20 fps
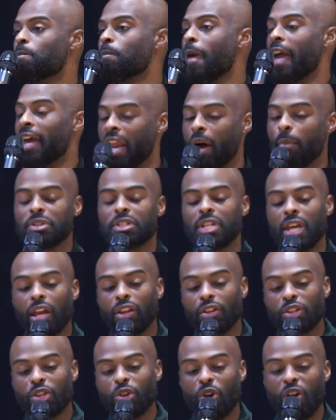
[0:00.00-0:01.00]
And I'm
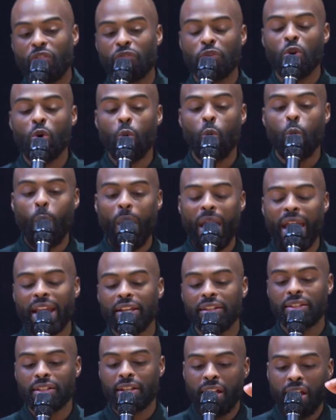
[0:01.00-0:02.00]
telling you, if you
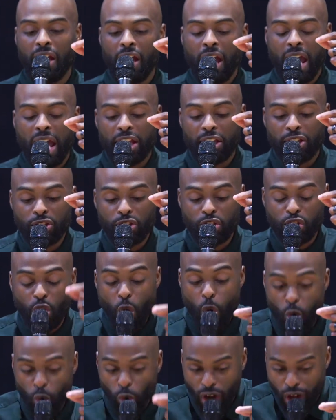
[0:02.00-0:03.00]
wait
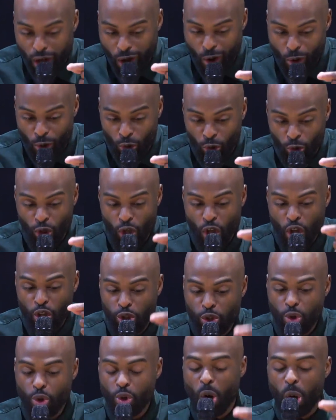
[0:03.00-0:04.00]
too long,
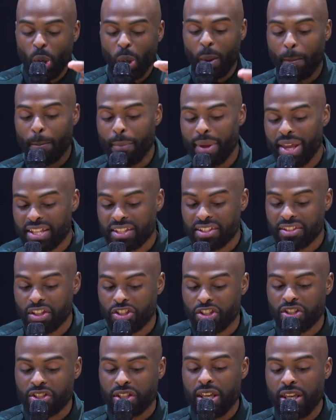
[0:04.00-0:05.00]
you're going to miss the
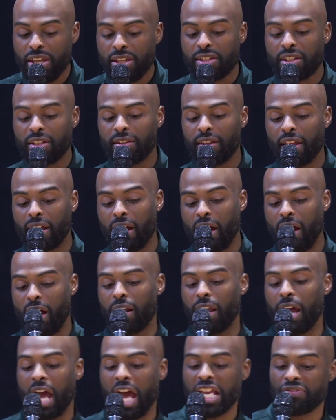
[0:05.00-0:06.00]
season that
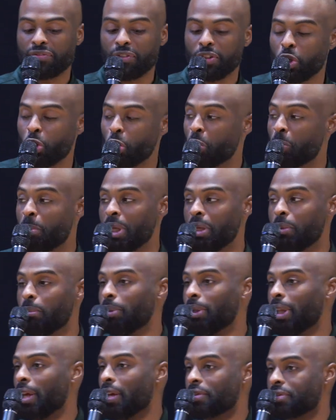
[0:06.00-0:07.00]
God has for you to be
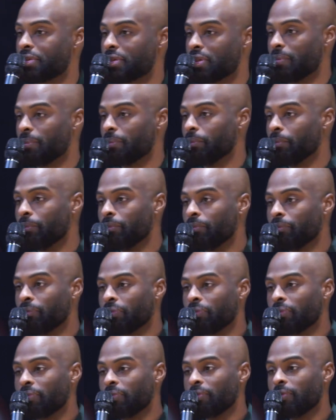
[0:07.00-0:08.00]
blessed.
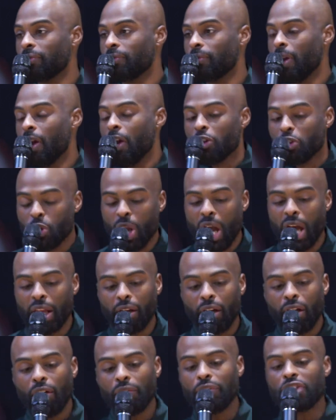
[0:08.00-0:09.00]
You got
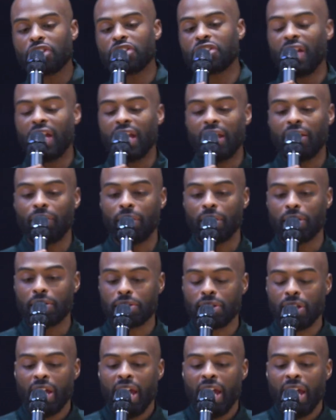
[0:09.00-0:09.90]
to understand this.